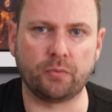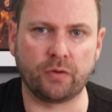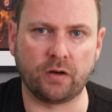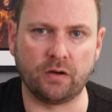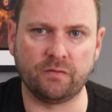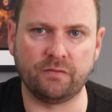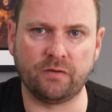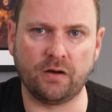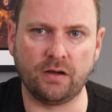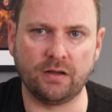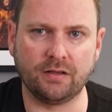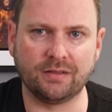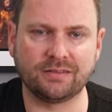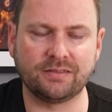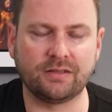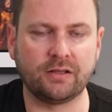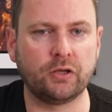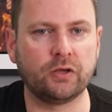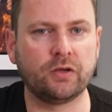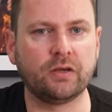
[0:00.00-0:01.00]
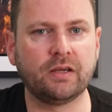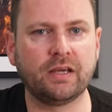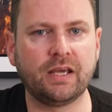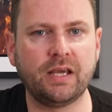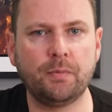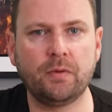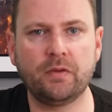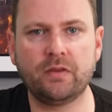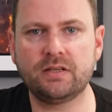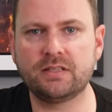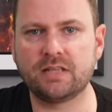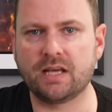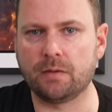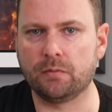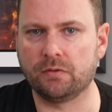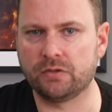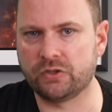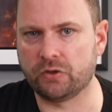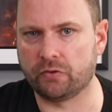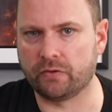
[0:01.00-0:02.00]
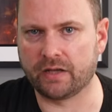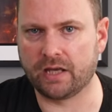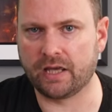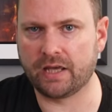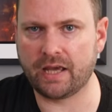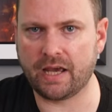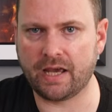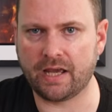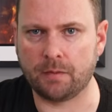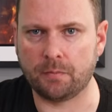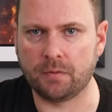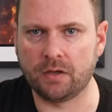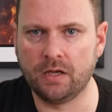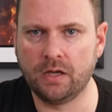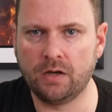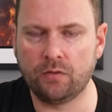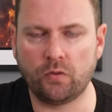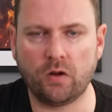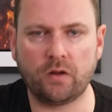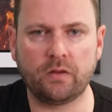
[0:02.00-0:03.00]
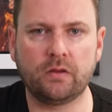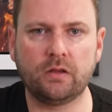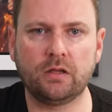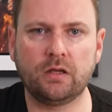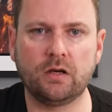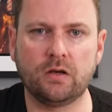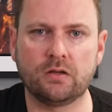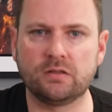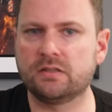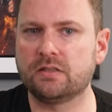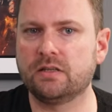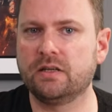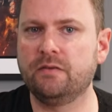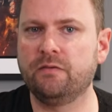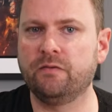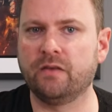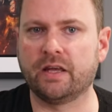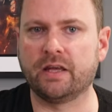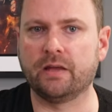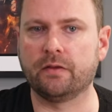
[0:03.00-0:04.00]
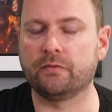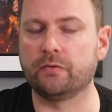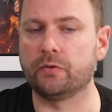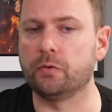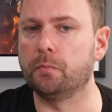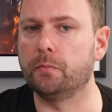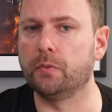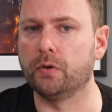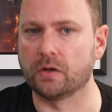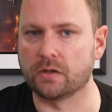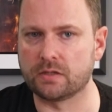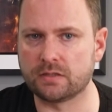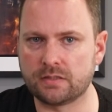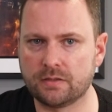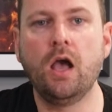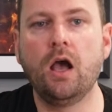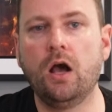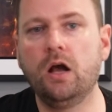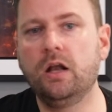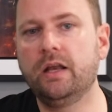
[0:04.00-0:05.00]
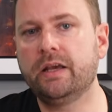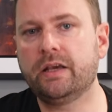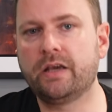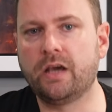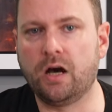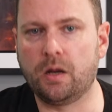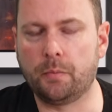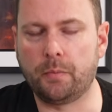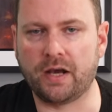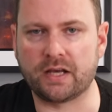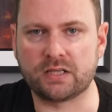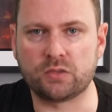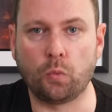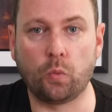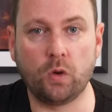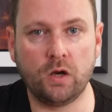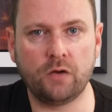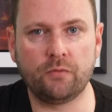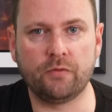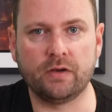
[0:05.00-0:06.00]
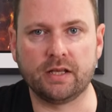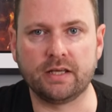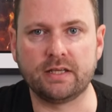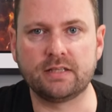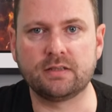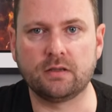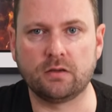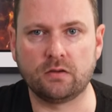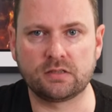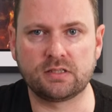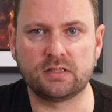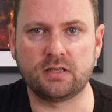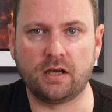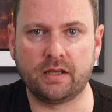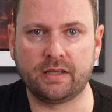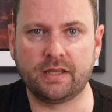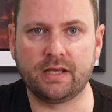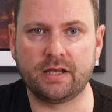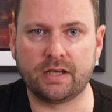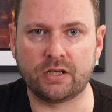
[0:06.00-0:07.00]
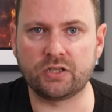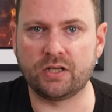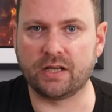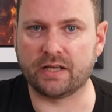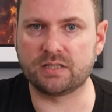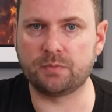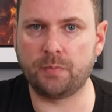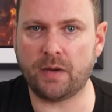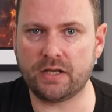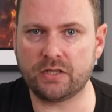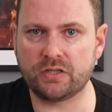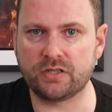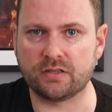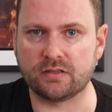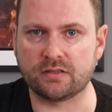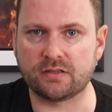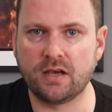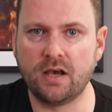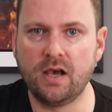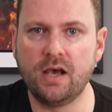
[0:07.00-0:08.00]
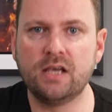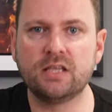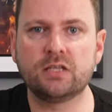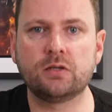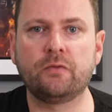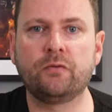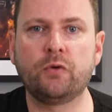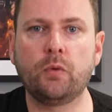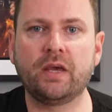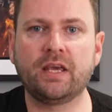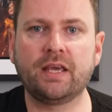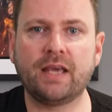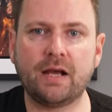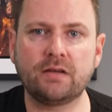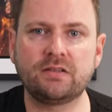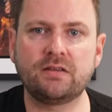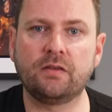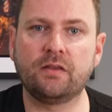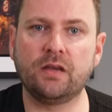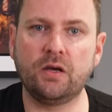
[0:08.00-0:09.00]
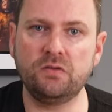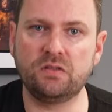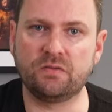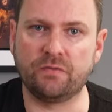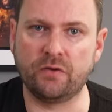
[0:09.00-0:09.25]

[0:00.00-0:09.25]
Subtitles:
profiles that you can keep on the table during a game, rather than constantly flicking through books. Earlier card packs were released alongside the initial expansions, so if you encounter those